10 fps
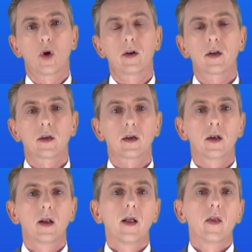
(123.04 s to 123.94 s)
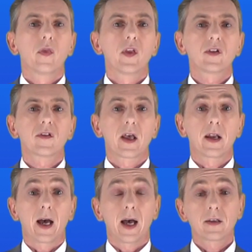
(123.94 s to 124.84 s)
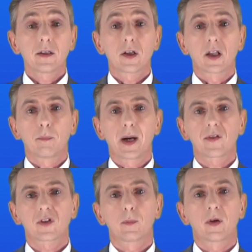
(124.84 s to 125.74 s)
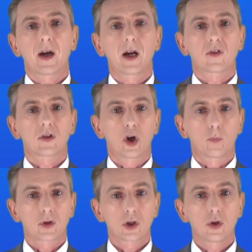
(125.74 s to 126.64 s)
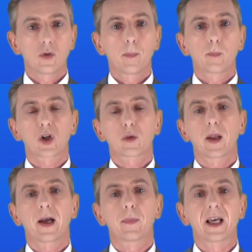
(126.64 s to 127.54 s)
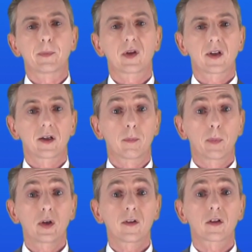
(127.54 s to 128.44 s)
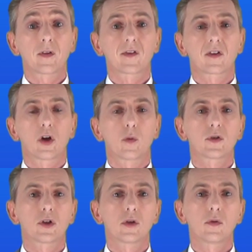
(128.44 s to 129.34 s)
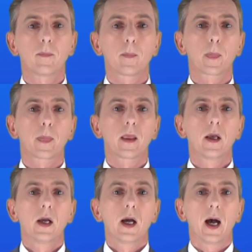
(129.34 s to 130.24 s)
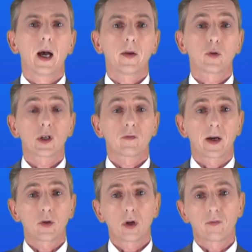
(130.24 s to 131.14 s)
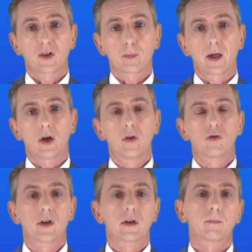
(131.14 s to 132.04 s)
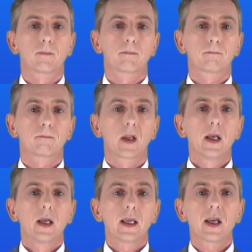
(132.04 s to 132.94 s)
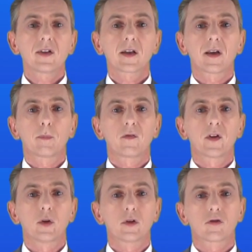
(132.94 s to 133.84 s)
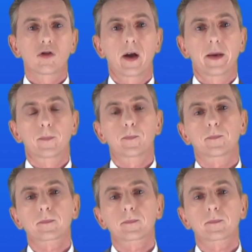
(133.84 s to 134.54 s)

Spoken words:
1. This is then added to the mass number of isotope 2 multiplied by the percent abundance of isotope 2, and we divide all of this by 100. Here's an example for you to try.